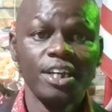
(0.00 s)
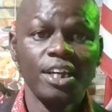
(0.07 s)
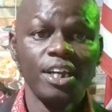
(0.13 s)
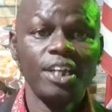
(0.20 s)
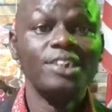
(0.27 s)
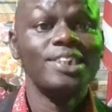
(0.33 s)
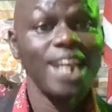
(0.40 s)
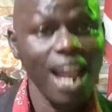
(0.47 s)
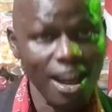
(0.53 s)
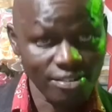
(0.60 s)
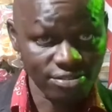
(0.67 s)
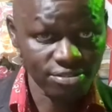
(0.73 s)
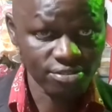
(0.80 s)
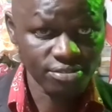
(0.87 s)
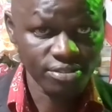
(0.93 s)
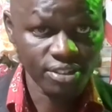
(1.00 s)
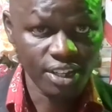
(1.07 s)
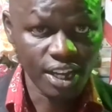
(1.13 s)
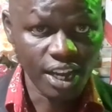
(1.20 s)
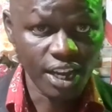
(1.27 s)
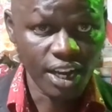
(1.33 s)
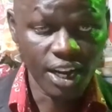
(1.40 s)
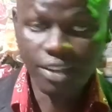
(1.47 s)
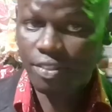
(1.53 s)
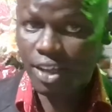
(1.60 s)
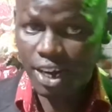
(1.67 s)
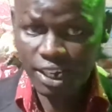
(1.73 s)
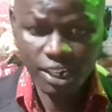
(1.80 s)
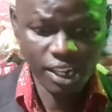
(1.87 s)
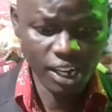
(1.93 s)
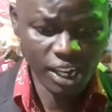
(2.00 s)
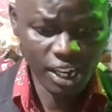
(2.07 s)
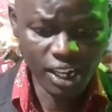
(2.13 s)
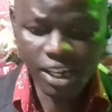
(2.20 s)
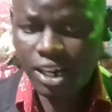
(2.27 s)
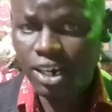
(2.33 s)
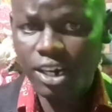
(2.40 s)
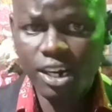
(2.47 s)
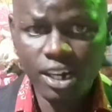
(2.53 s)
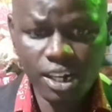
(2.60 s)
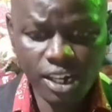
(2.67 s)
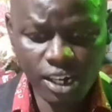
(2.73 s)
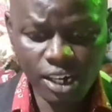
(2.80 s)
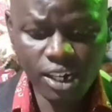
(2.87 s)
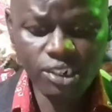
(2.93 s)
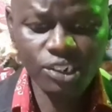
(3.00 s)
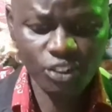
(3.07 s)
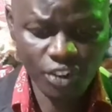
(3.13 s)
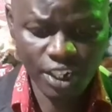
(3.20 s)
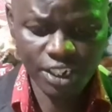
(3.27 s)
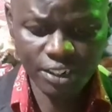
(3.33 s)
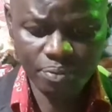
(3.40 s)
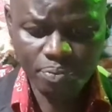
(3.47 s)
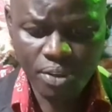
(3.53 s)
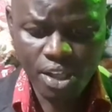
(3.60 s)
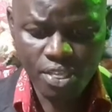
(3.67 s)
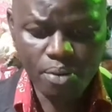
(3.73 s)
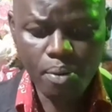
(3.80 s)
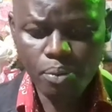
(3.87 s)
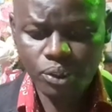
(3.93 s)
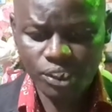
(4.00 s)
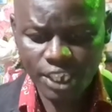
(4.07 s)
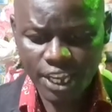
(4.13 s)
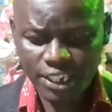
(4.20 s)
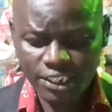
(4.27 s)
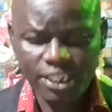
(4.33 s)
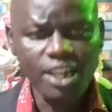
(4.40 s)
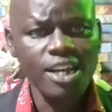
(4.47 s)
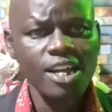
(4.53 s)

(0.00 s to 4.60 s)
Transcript: his love. Let's read. The Bible says